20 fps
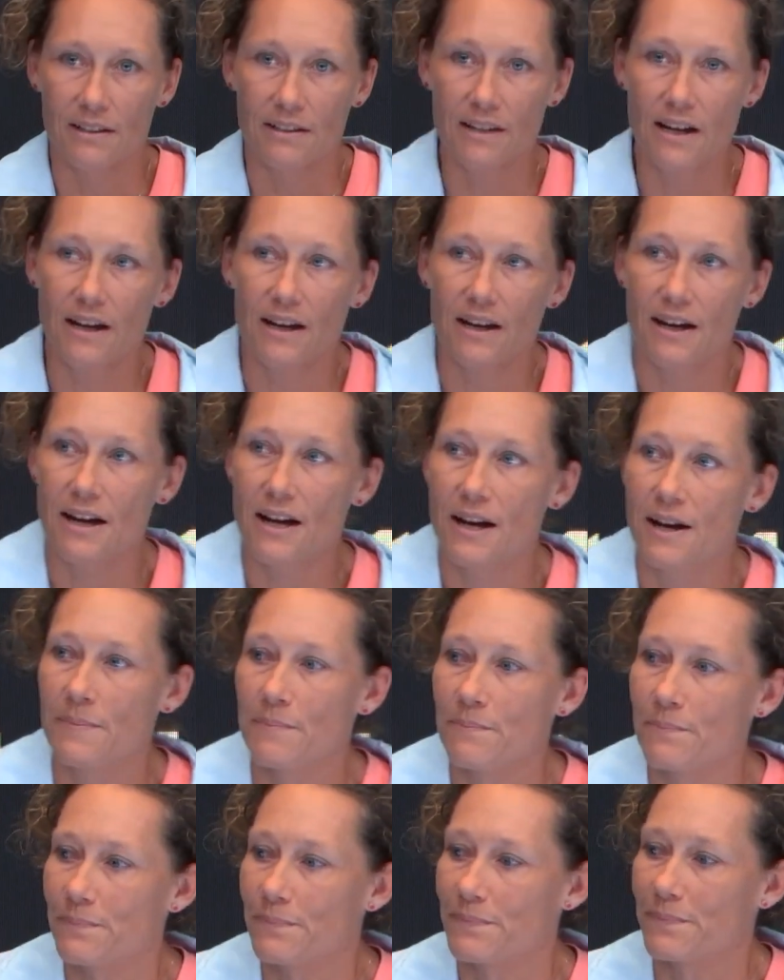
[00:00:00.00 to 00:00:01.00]
Yeah,
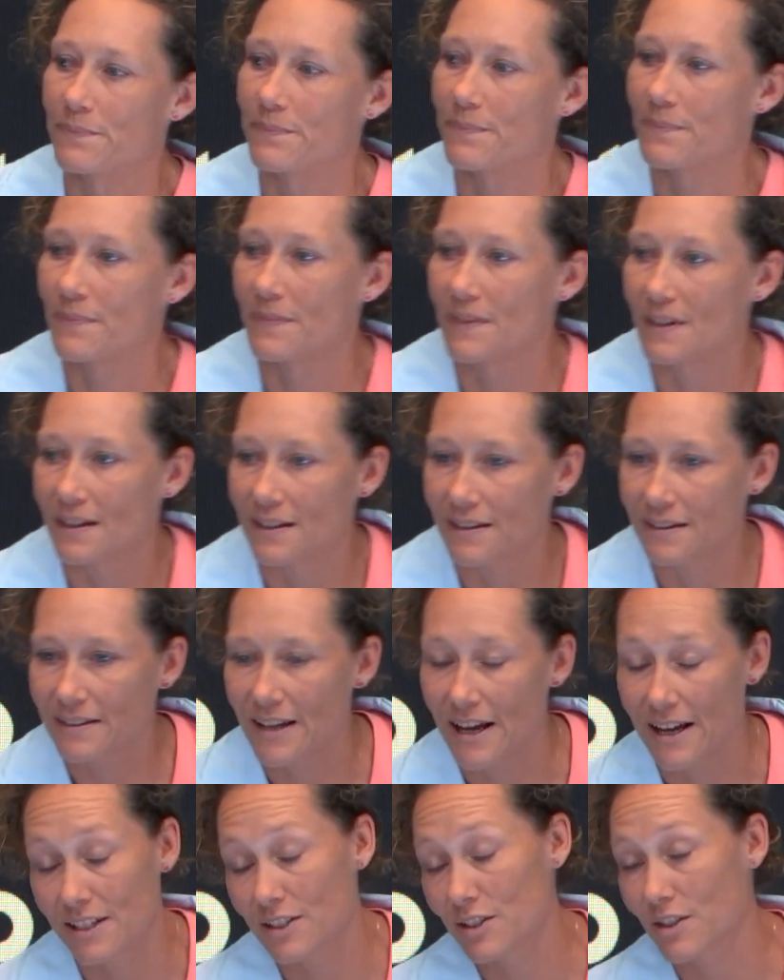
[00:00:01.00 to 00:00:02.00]

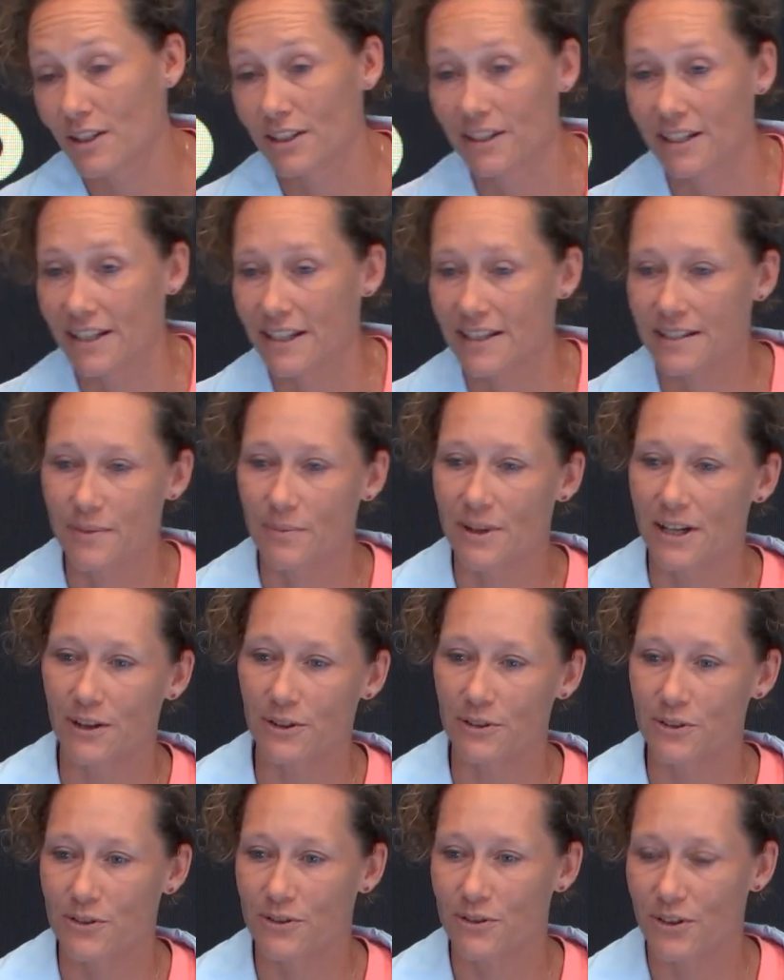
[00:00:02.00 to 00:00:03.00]
it certainly is. I mean,
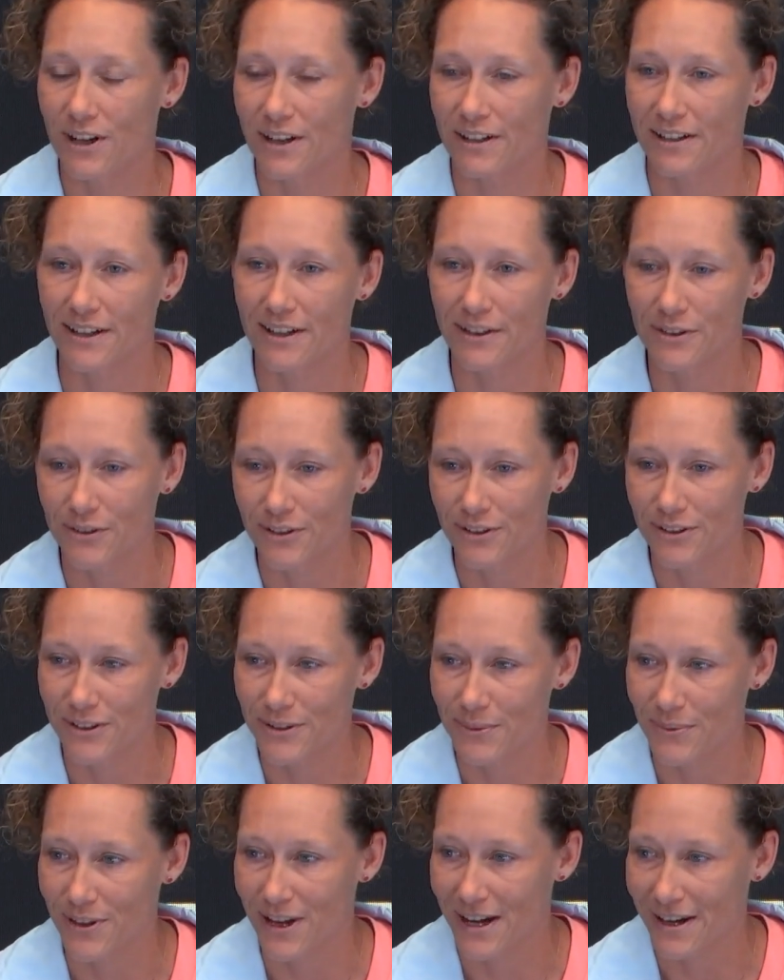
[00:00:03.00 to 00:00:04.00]
I'll try and get through
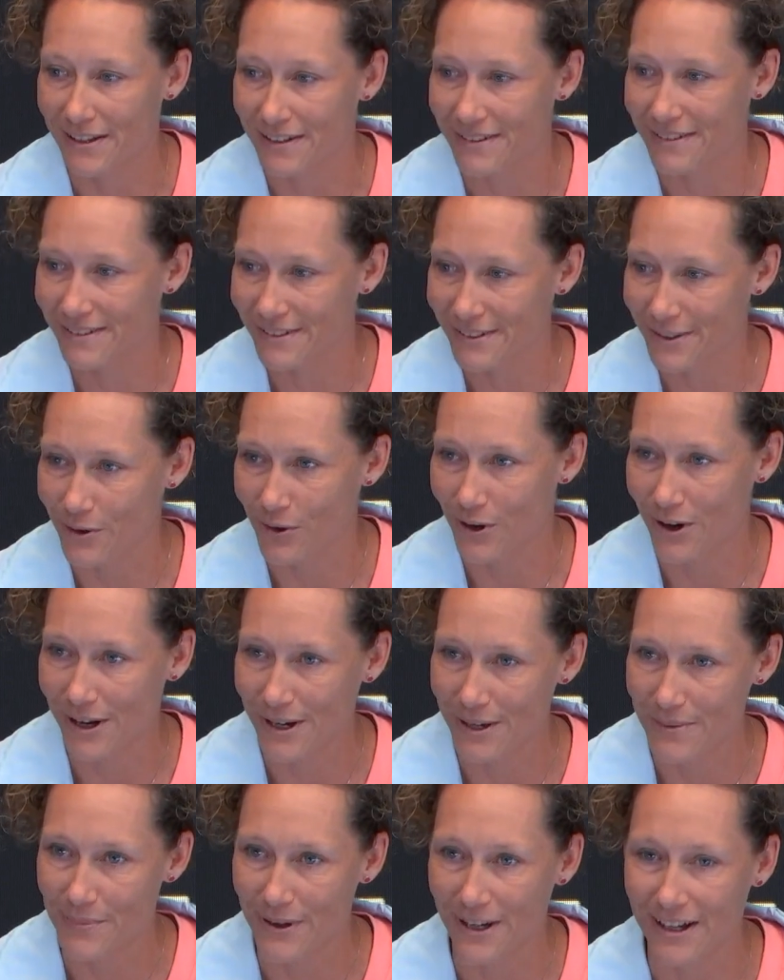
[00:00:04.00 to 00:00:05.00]
this without
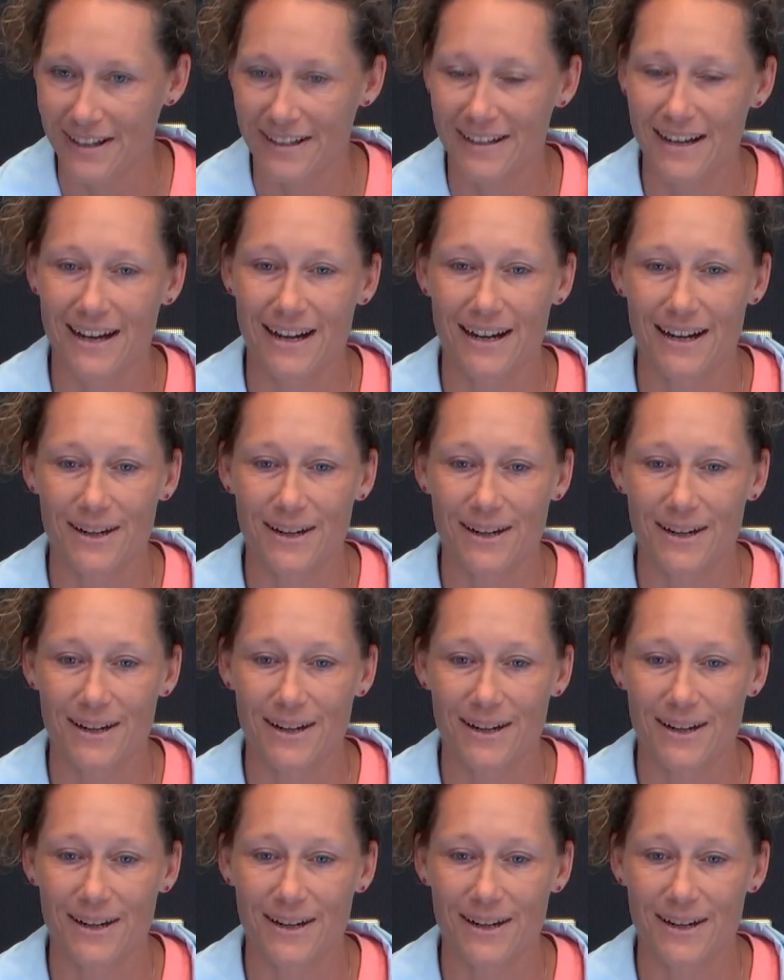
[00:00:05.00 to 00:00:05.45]
crying, but